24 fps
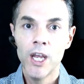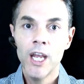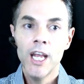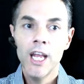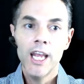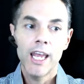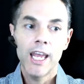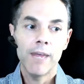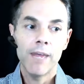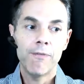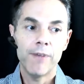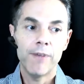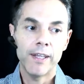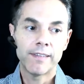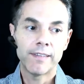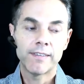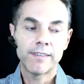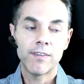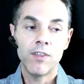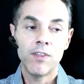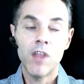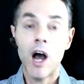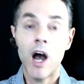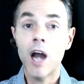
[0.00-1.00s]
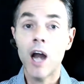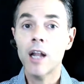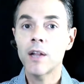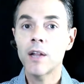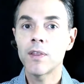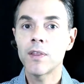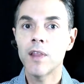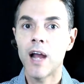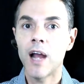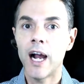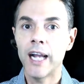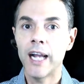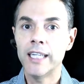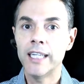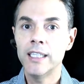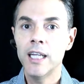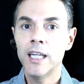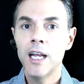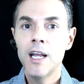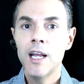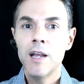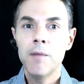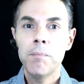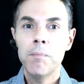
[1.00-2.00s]
If it's not online,
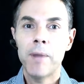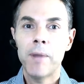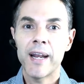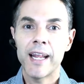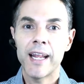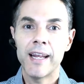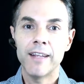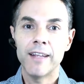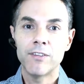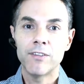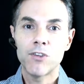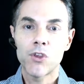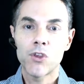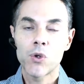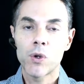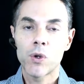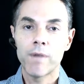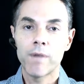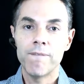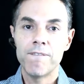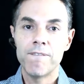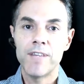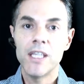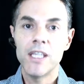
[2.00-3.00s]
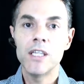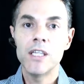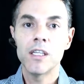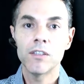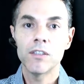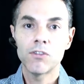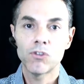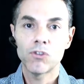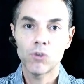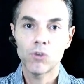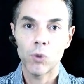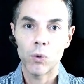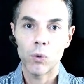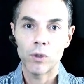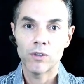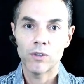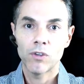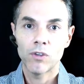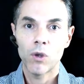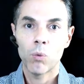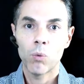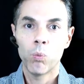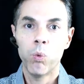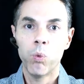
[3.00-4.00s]
but it is through convenience stores,
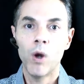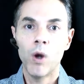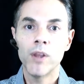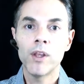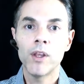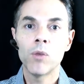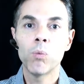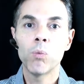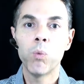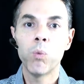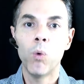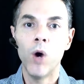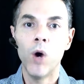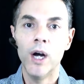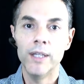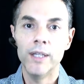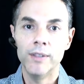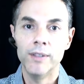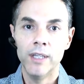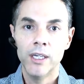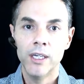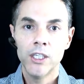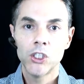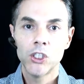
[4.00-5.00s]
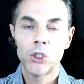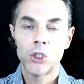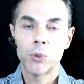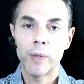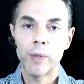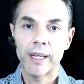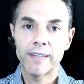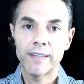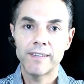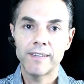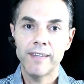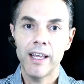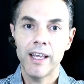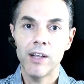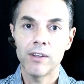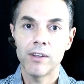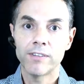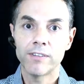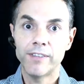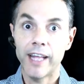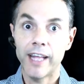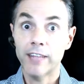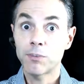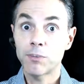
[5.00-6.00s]
one-on-one, direct sales,
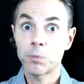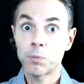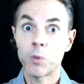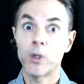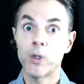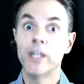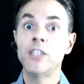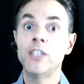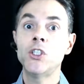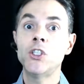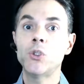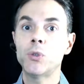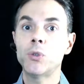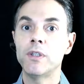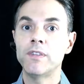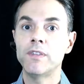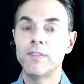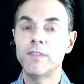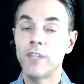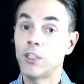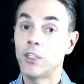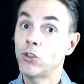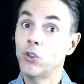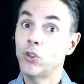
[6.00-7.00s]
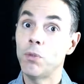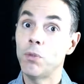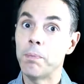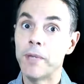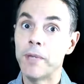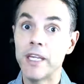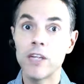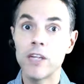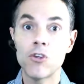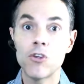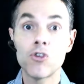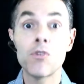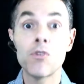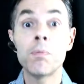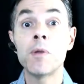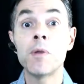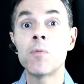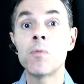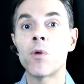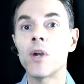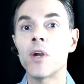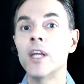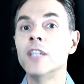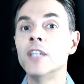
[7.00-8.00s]
that's more interesting to me. It should be
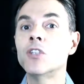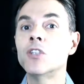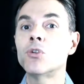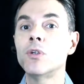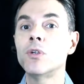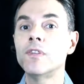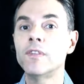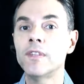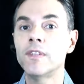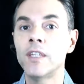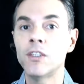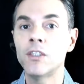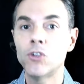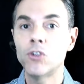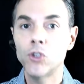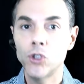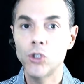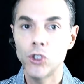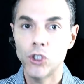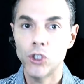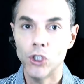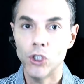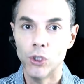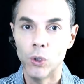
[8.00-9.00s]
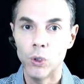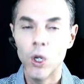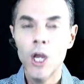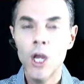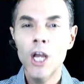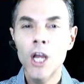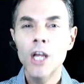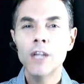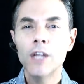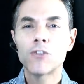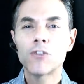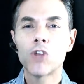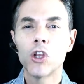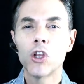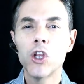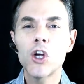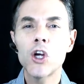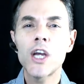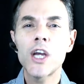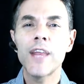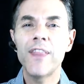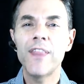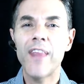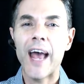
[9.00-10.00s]
more interesting to you. So look
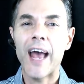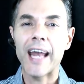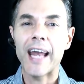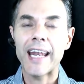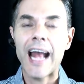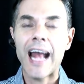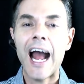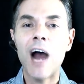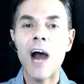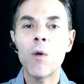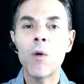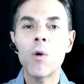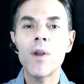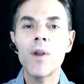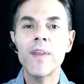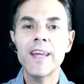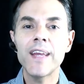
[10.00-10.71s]
at that. How are they